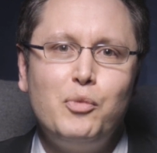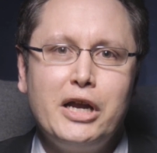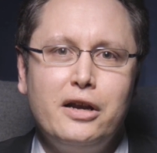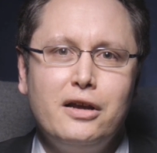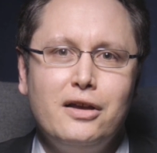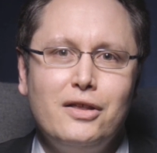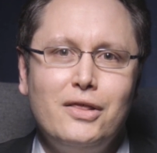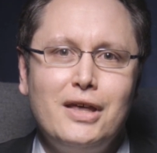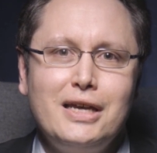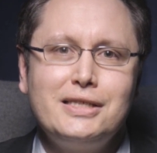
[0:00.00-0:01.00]
but
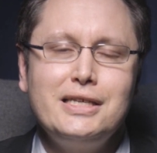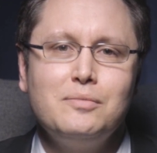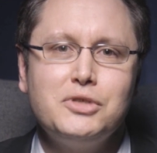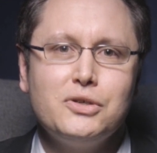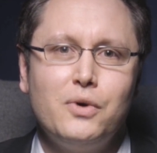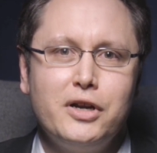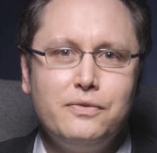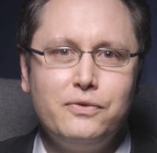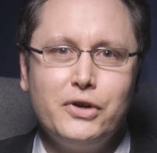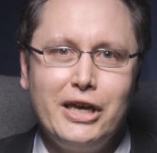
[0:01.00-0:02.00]
they seem to want
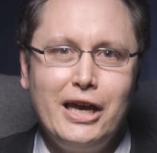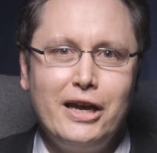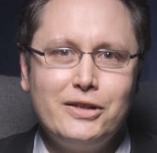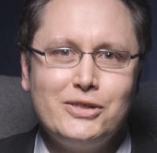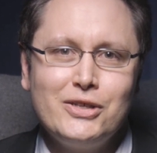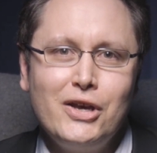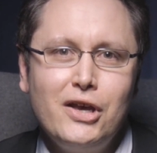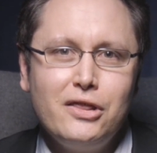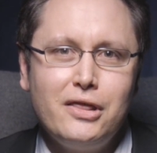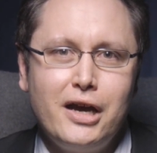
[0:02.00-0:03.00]
to forget
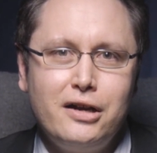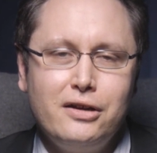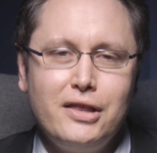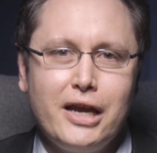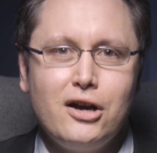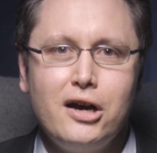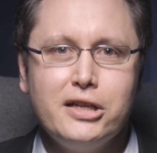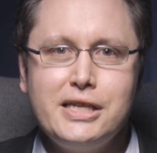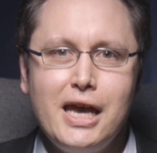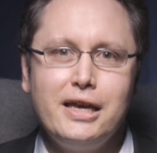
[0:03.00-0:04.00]
that they
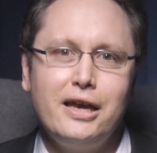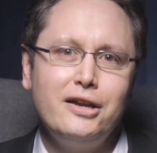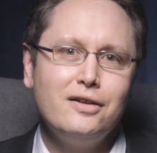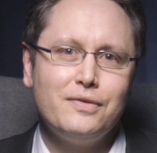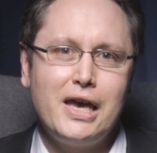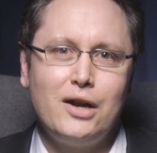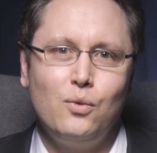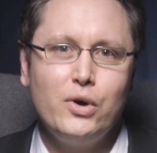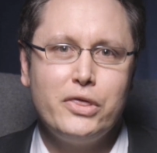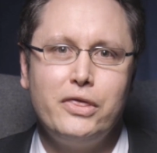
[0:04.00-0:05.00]
can't take any of that
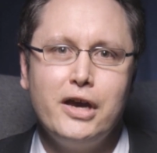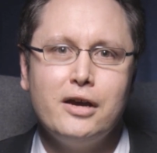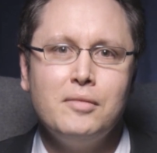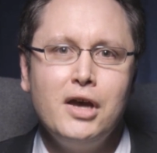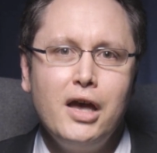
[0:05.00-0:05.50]
with them.